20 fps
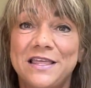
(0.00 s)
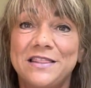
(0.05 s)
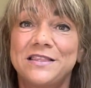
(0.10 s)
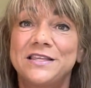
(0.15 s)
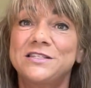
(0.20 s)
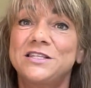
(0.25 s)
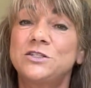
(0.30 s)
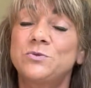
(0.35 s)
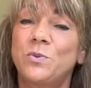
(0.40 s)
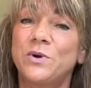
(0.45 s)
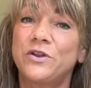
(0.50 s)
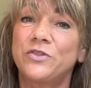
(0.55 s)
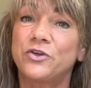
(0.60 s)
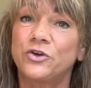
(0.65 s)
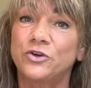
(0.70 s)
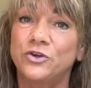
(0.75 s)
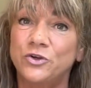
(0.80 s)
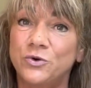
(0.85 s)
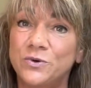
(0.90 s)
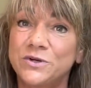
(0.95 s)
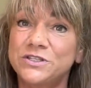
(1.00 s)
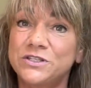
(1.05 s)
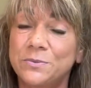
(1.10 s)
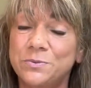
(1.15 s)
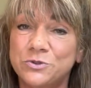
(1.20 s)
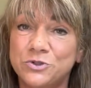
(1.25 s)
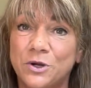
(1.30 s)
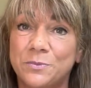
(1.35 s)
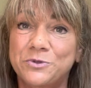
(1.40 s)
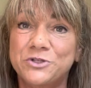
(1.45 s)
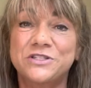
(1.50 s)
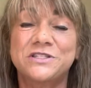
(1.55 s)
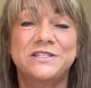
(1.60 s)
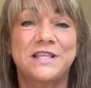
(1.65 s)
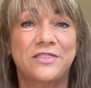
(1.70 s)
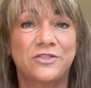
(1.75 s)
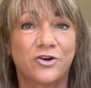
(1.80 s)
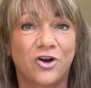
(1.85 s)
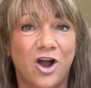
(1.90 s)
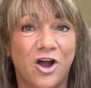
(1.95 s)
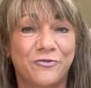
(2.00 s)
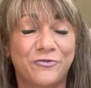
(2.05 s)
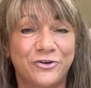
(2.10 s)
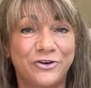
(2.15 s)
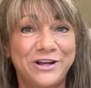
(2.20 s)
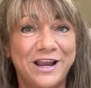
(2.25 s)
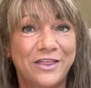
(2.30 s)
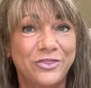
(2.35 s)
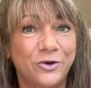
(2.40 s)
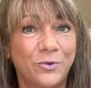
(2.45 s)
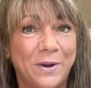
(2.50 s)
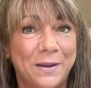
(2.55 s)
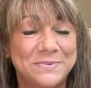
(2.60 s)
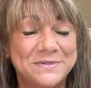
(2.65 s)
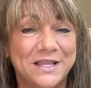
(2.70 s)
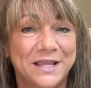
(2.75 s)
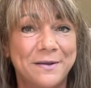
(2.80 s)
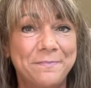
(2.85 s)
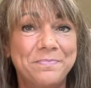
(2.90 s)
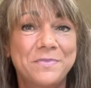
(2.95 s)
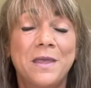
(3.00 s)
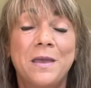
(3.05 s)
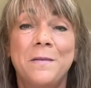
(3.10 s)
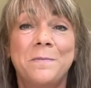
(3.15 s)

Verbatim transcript: This is one of their newer subscriptions that they're offering on their website